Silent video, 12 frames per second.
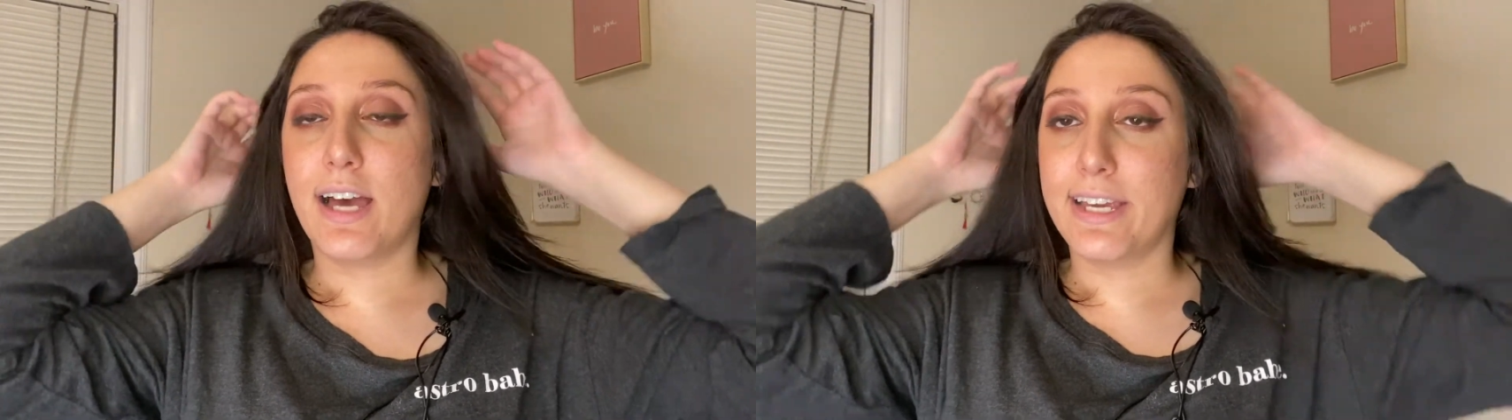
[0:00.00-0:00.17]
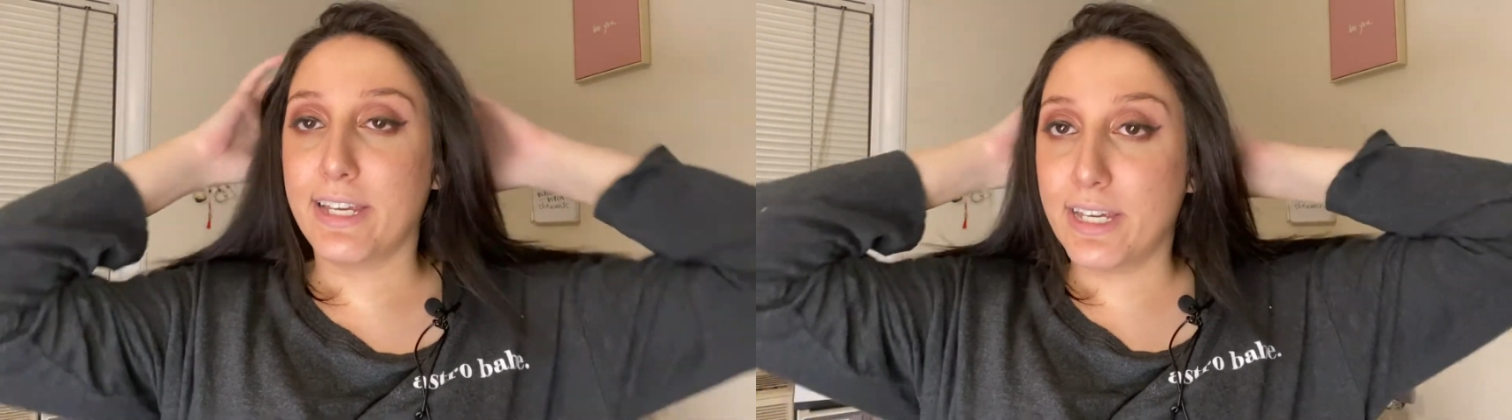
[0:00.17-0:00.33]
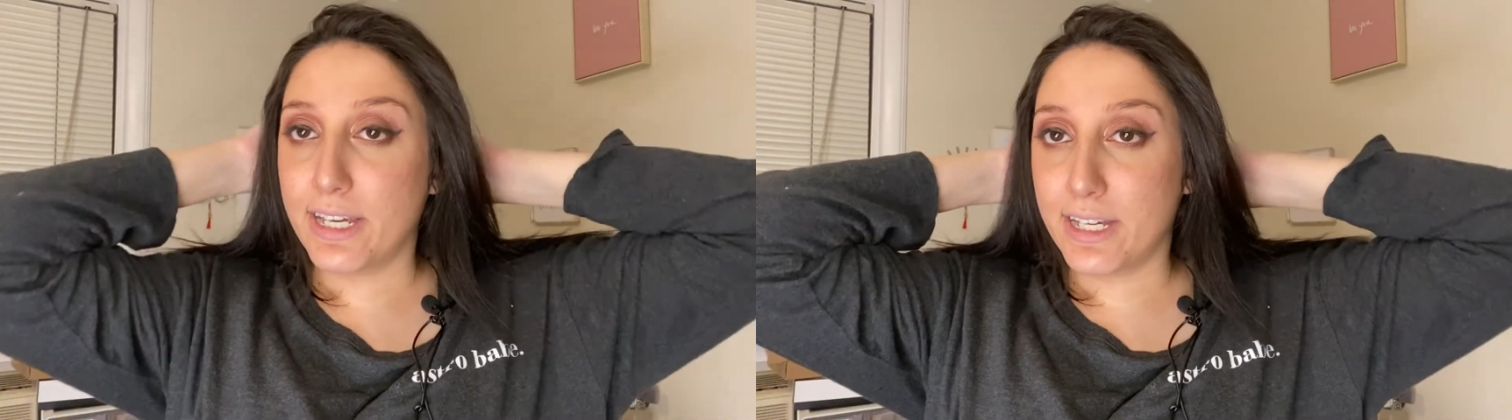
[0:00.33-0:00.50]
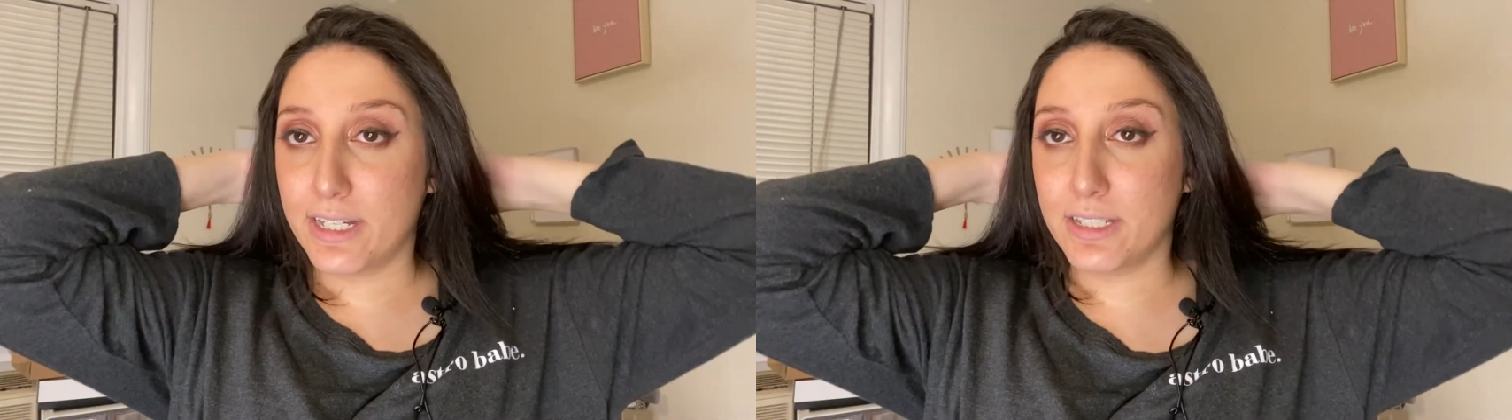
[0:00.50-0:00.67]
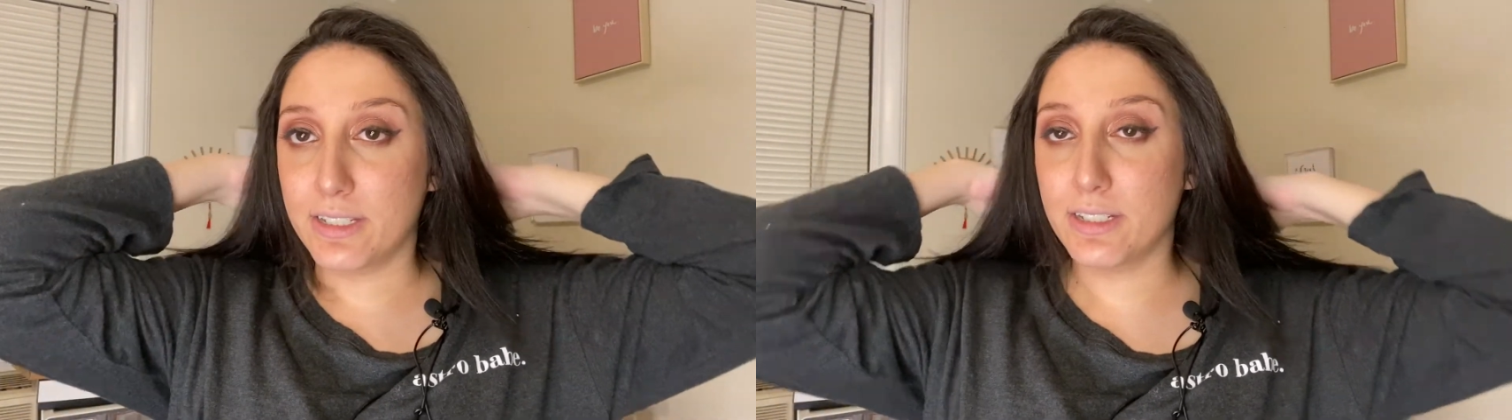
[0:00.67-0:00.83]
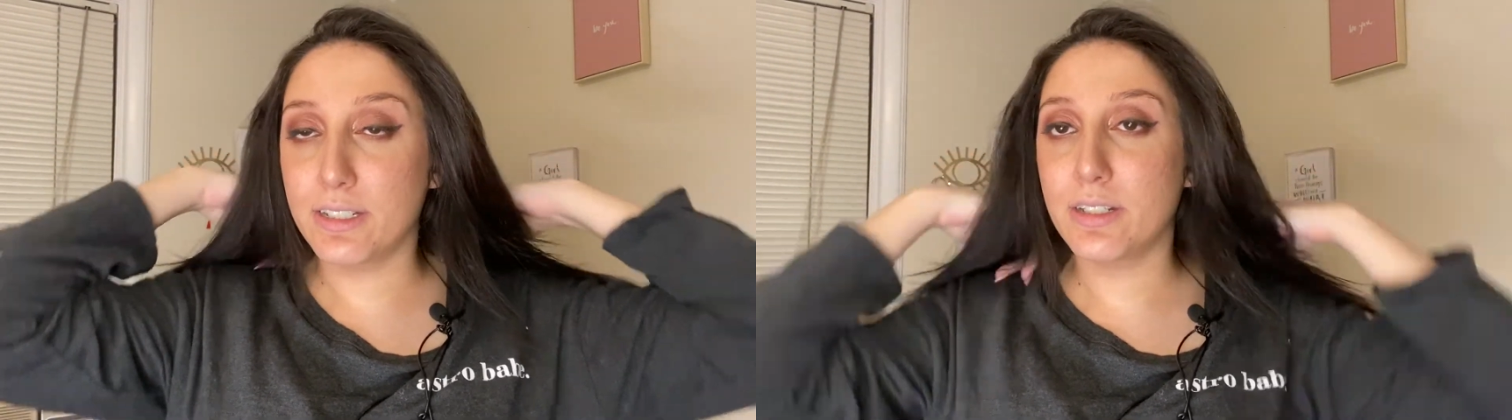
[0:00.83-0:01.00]
I
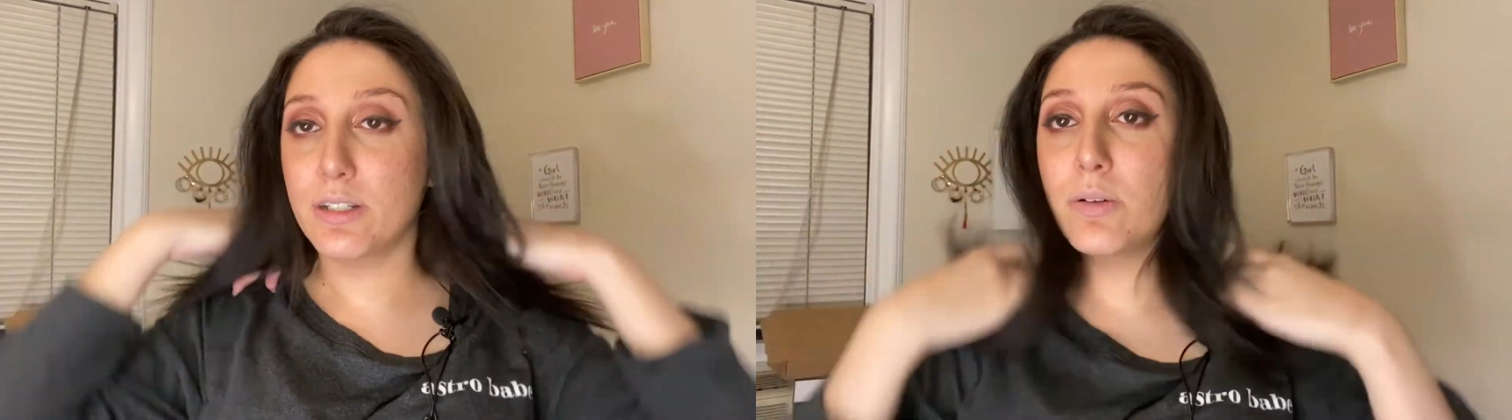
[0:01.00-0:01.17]
can